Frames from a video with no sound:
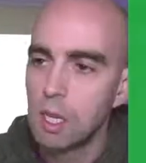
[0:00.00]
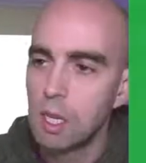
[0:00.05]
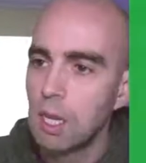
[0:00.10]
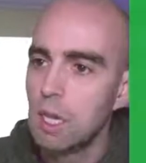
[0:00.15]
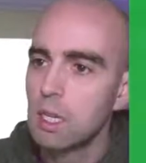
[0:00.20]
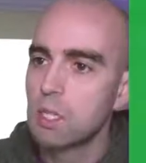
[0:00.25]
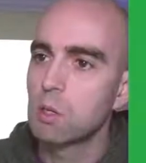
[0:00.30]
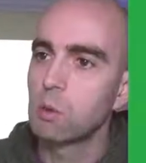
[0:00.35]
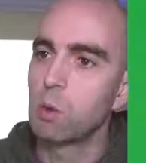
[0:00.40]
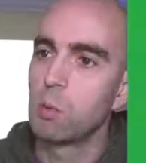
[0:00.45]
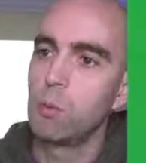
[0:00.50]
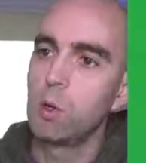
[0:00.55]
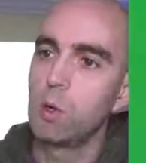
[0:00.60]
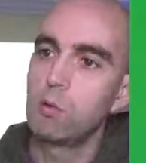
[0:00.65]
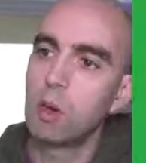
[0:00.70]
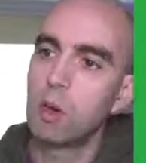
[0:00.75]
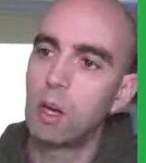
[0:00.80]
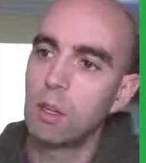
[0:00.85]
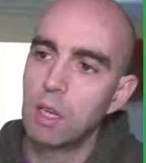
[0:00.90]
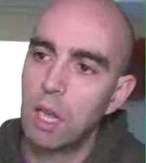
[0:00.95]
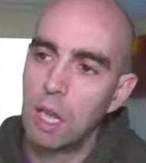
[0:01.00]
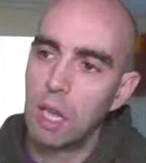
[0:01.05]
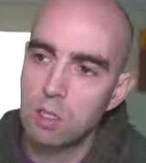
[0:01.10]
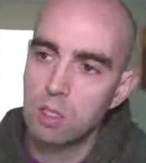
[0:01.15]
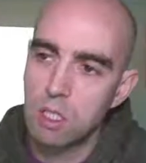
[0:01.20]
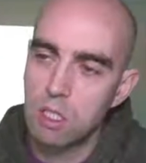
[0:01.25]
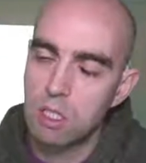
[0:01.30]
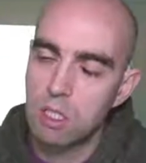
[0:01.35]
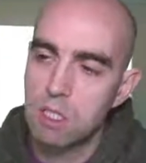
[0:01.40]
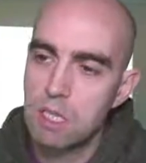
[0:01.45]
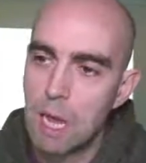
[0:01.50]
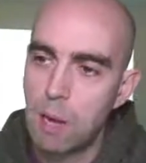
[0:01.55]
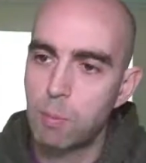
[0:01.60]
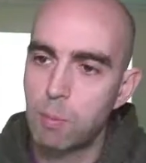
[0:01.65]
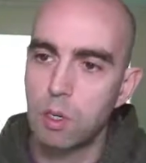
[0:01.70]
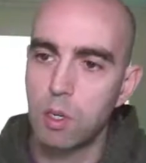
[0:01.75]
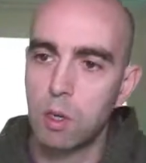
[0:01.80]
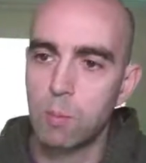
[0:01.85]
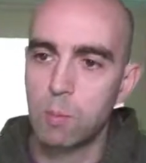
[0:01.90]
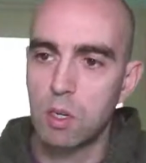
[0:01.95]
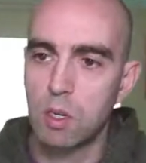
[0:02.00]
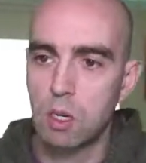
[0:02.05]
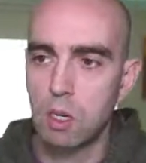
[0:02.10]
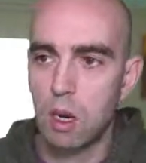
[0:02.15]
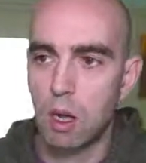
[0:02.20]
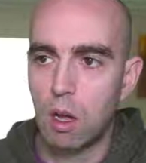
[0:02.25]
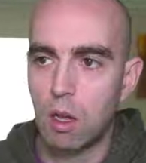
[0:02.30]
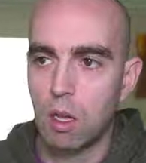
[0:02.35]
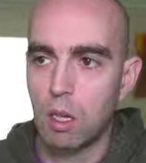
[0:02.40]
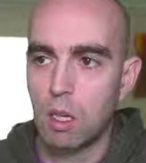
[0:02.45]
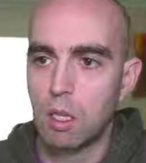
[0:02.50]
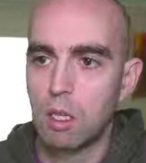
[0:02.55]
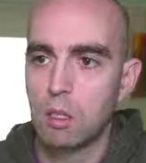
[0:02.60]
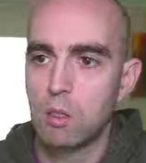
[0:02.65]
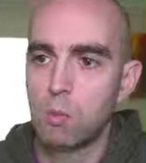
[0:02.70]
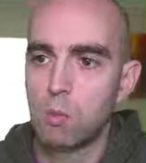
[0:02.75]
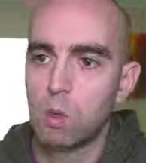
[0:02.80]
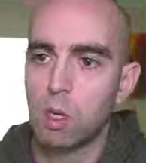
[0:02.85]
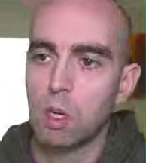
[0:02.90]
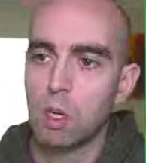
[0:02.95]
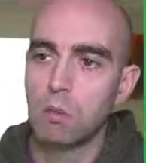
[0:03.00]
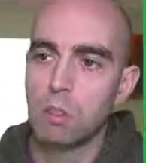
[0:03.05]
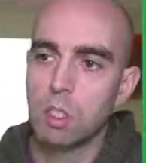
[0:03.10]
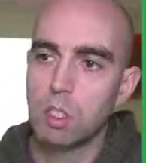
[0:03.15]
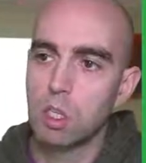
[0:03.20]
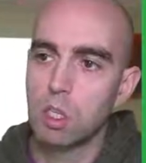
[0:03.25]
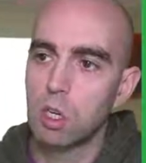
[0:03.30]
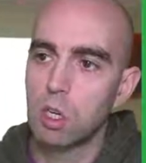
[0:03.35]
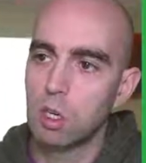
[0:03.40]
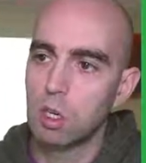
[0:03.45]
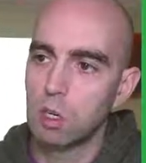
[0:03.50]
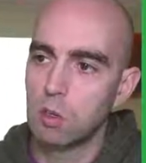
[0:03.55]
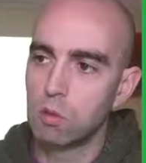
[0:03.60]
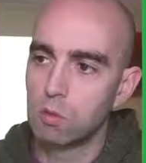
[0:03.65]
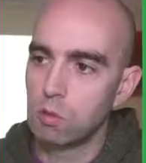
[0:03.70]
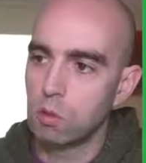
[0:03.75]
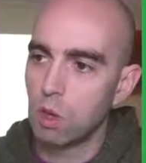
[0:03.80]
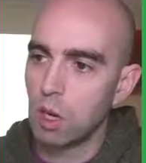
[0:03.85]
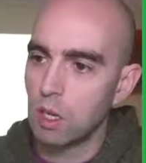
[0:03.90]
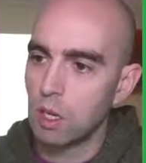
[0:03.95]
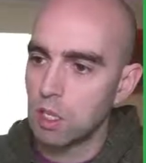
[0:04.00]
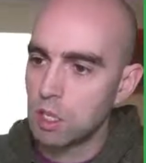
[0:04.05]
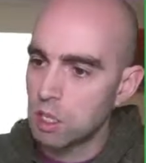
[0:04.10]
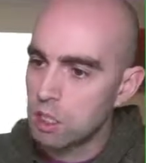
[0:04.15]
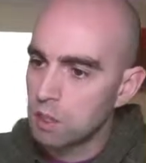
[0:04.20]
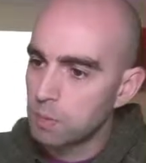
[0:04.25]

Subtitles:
So we'll move on now to step number 9. We're going to turn right.